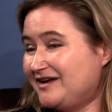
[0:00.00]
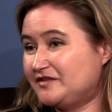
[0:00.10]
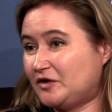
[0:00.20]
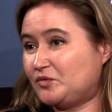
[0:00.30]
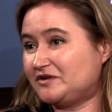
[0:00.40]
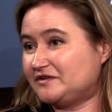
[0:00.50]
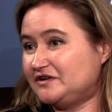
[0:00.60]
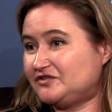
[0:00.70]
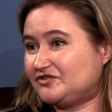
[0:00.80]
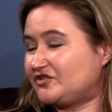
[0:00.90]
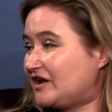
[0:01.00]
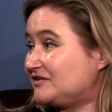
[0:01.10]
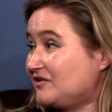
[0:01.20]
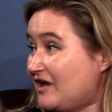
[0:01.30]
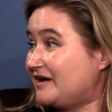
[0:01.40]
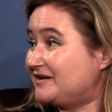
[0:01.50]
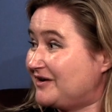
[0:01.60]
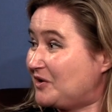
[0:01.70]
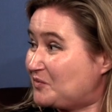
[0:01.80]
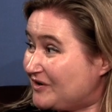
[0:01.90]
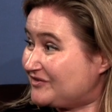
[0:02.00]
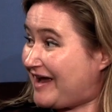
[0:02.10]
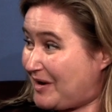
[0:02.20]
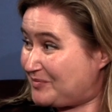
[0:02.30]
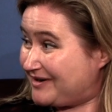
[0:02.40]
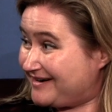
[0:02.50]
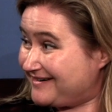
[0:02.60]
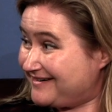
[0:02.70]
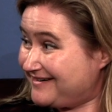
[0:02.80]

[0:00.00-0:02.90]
that would at least shed light on what's happening.